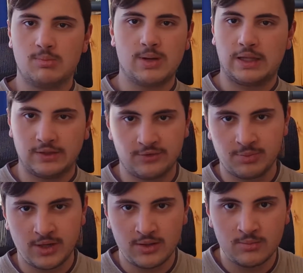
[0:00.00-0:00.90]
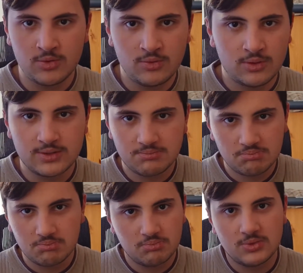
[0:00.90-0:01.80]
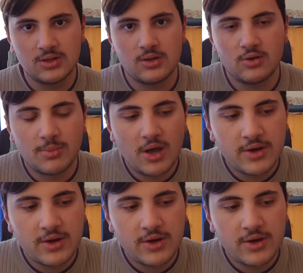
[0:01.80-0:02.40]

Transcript: I live behind the moon and didn't know about